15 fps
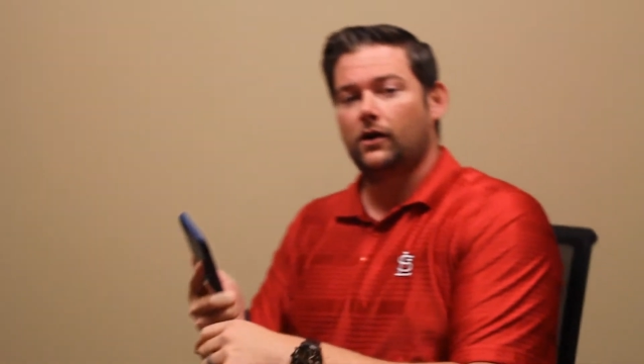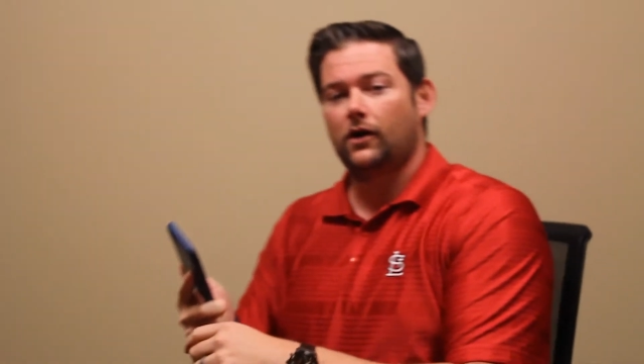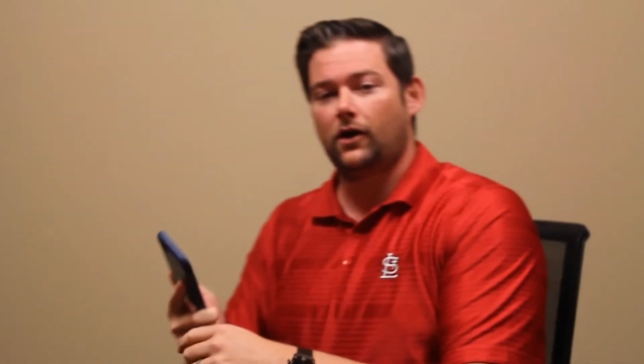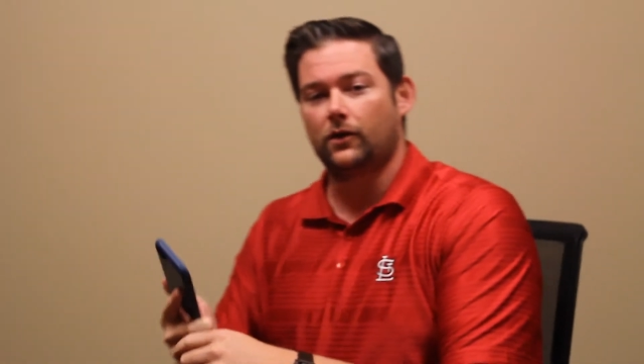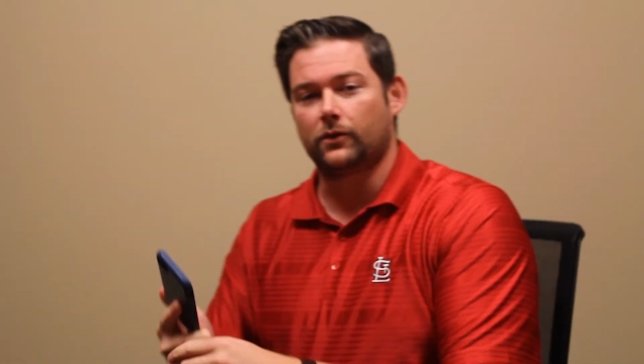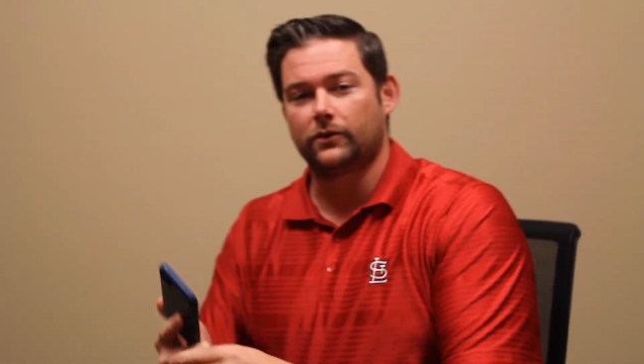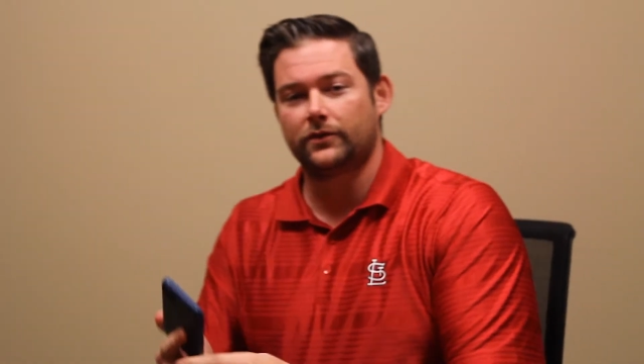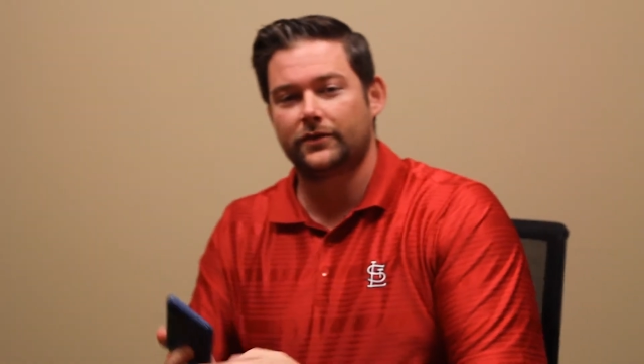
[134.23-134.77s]

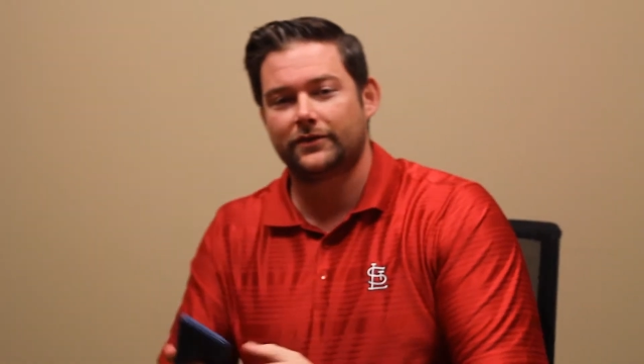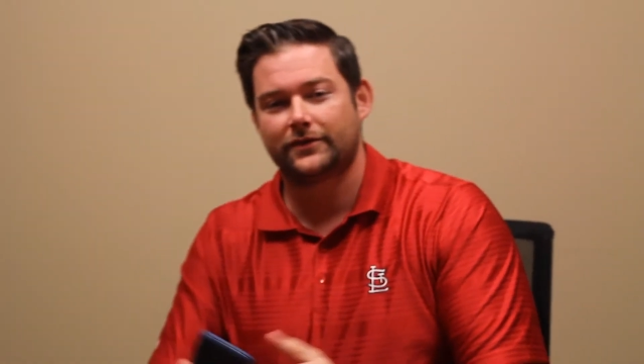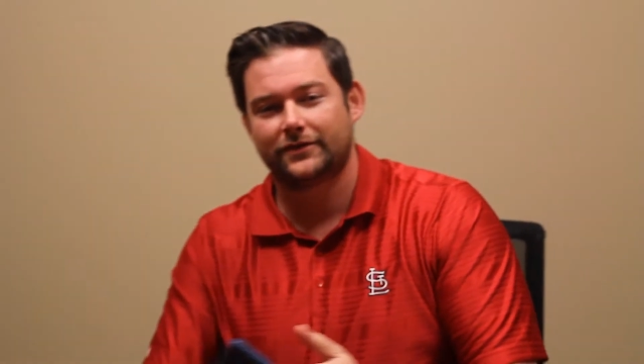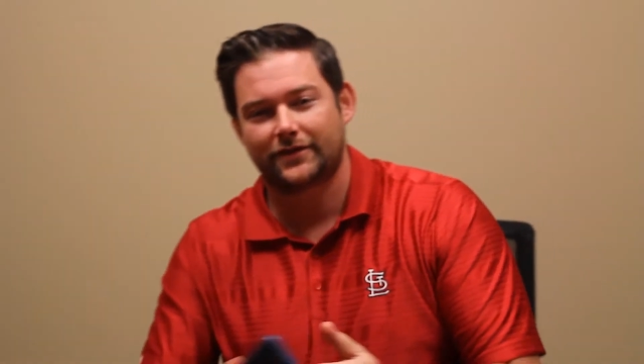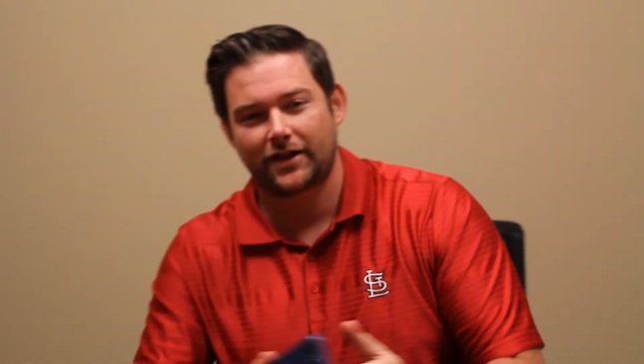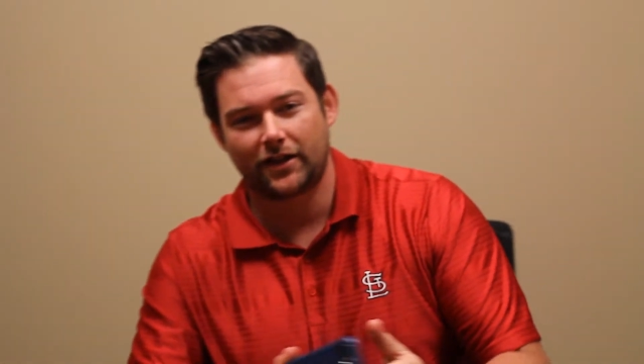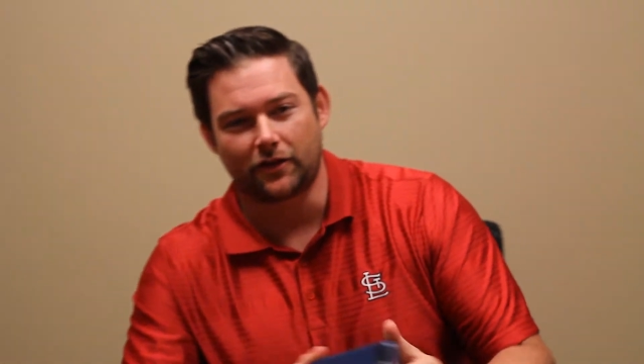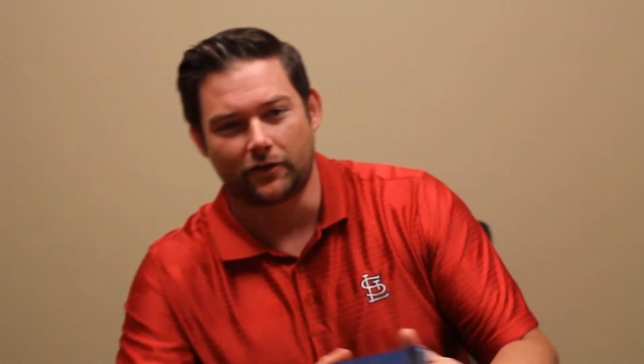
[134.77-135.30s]
Oh,
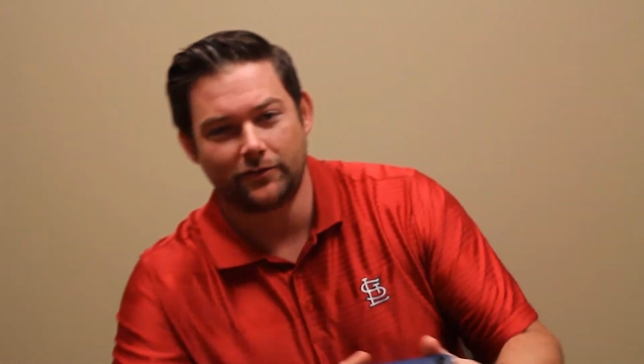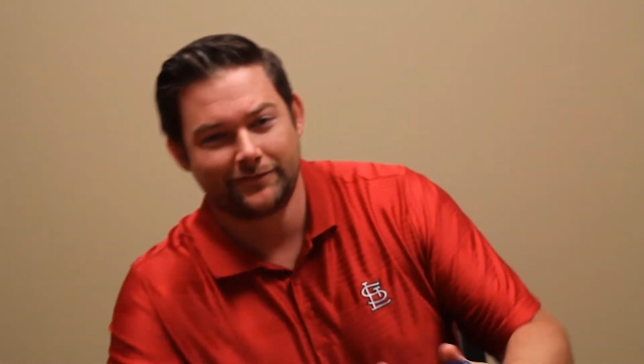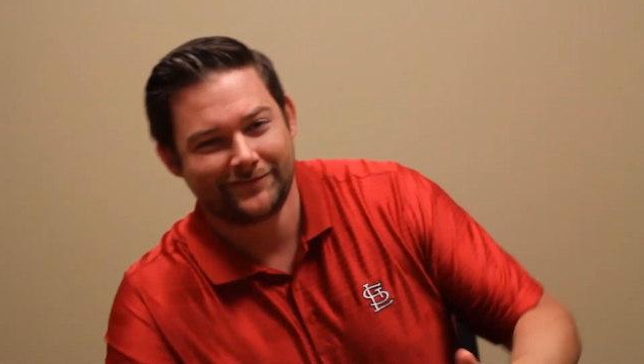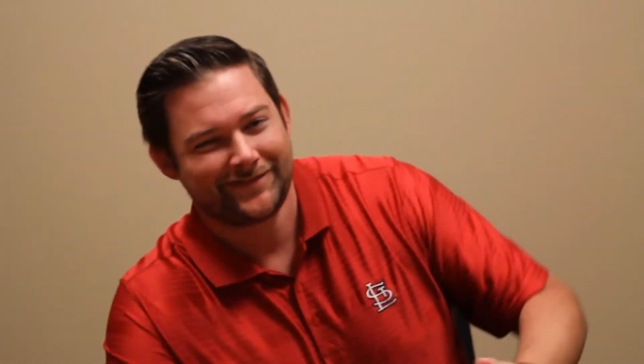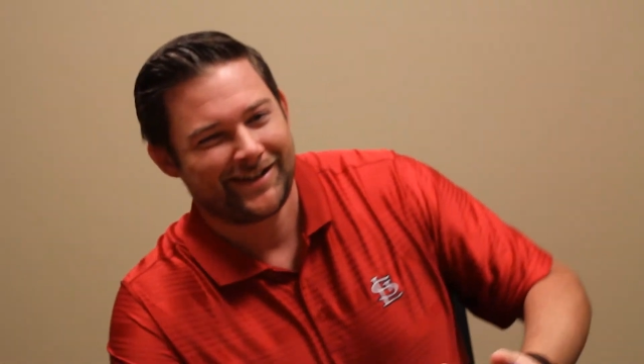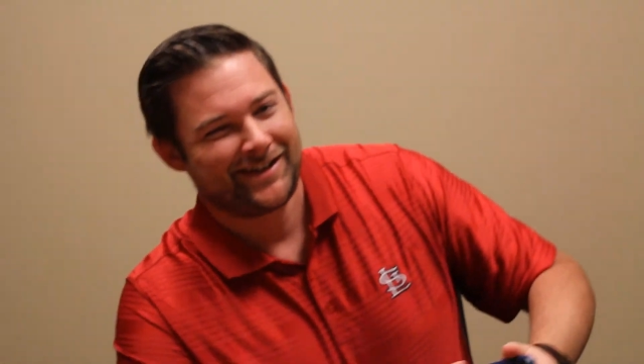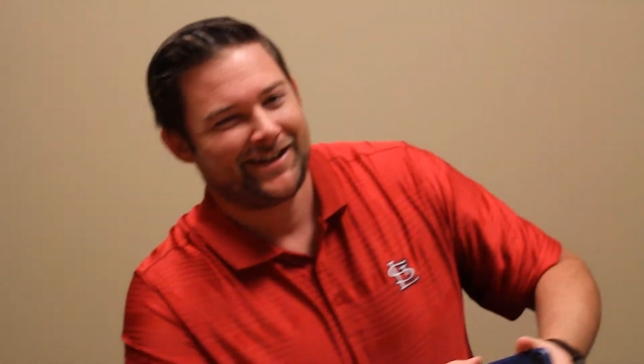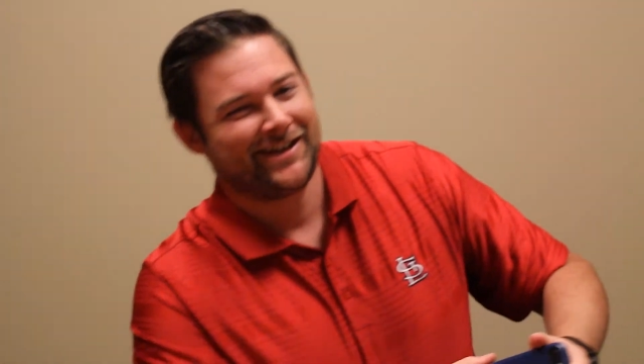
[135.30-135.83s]
hello.
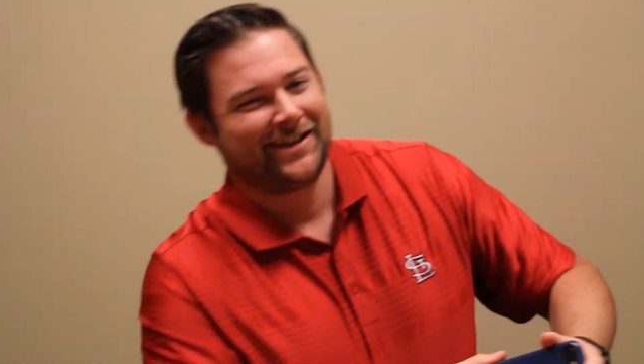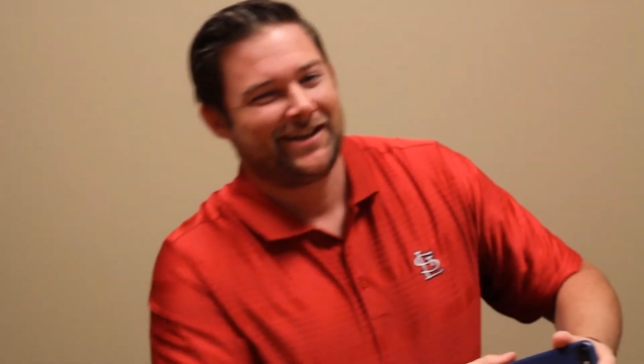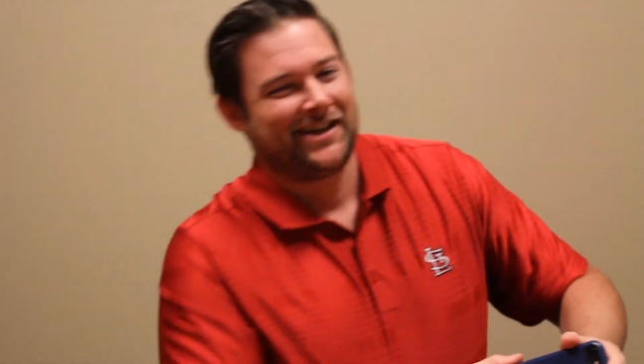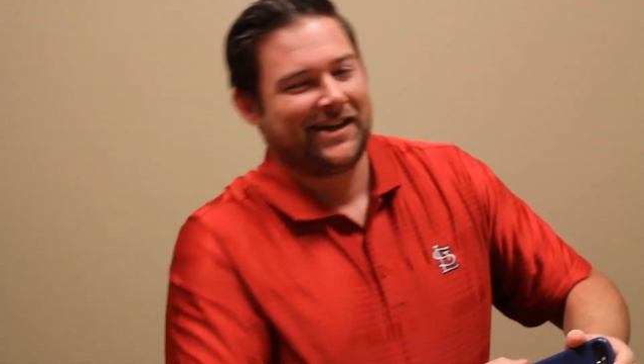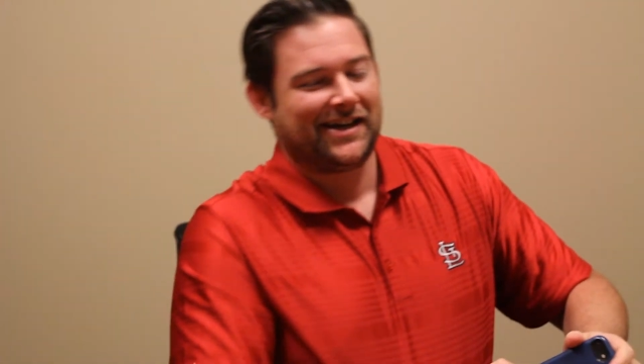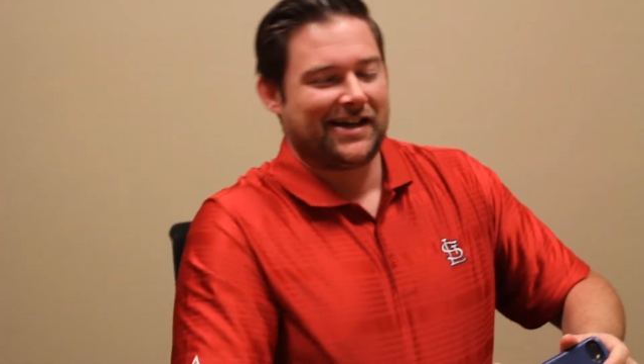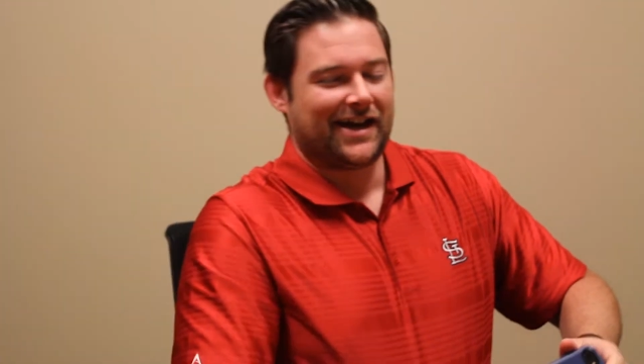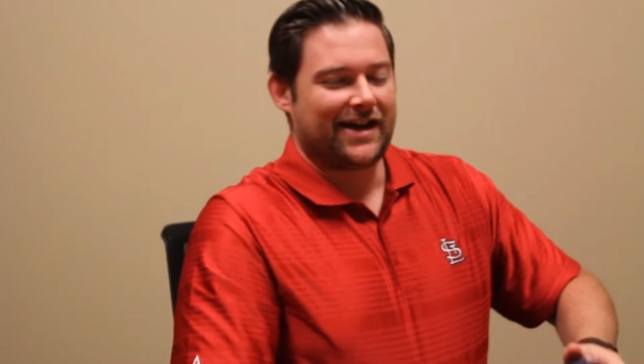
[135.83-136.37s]

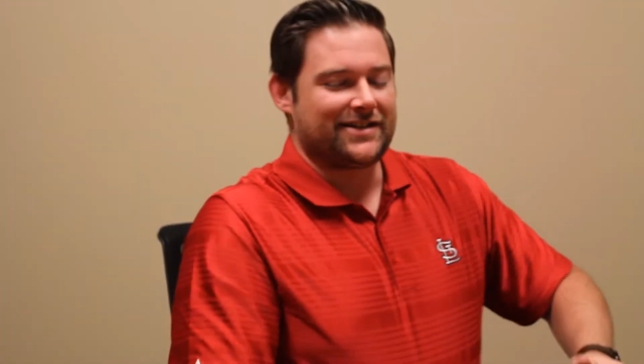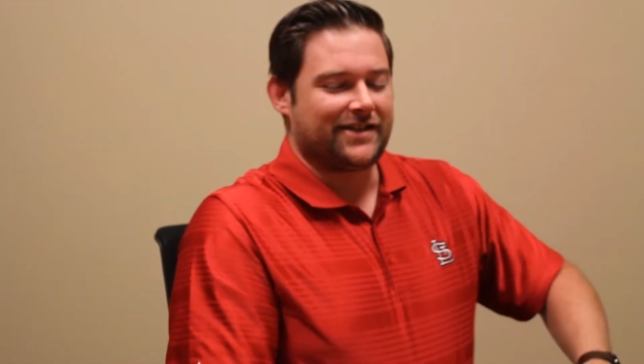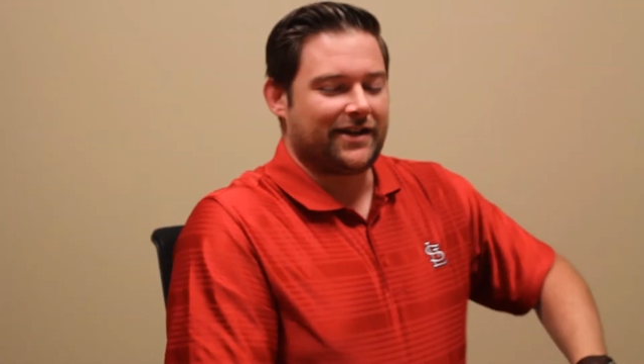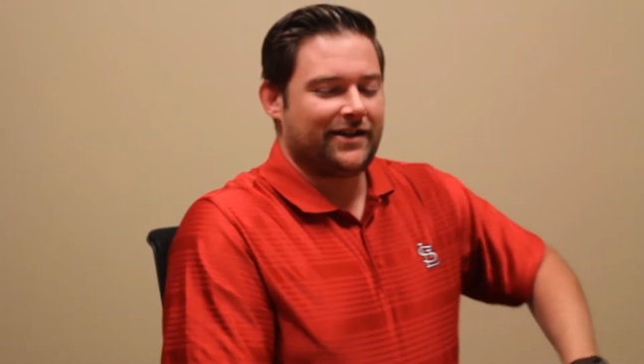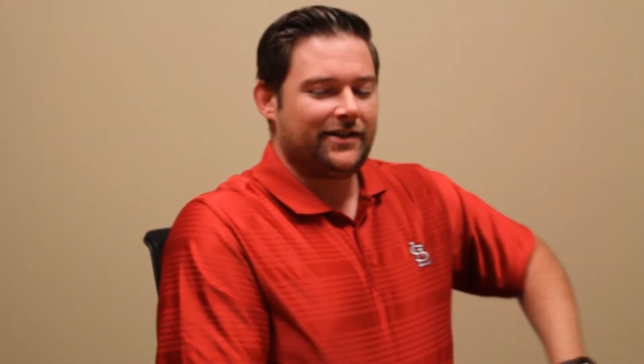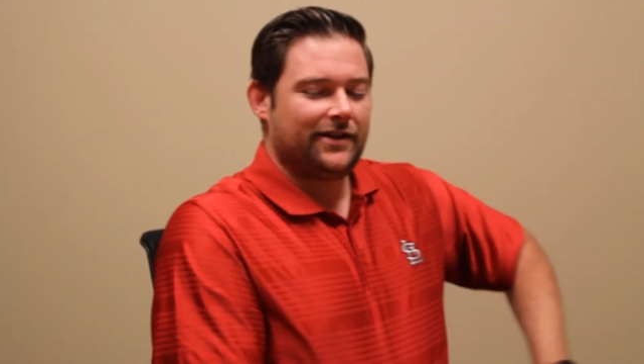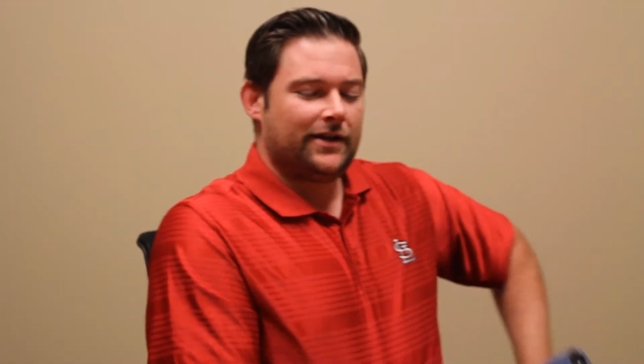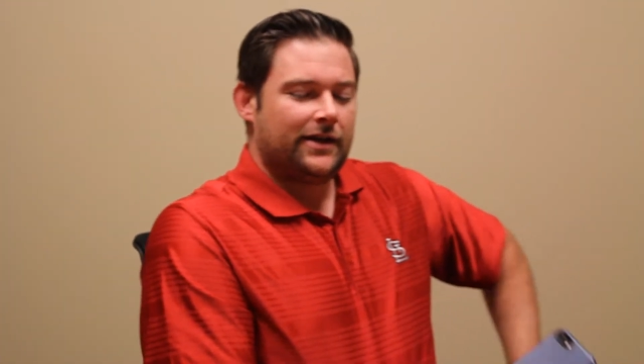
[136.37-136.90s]
Hi,
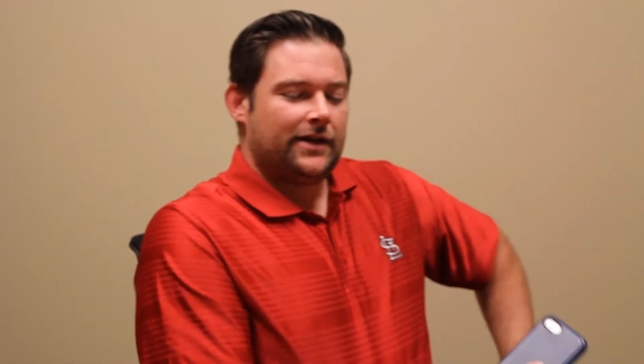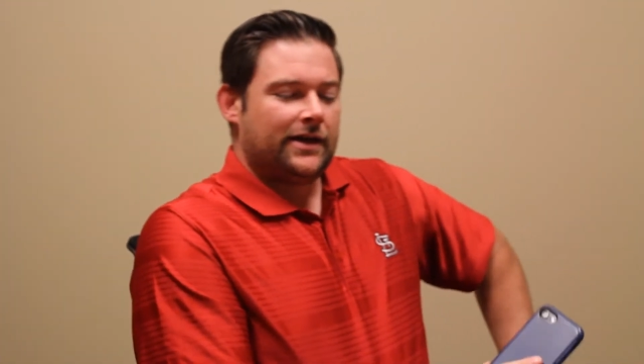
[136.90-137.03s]
Danny.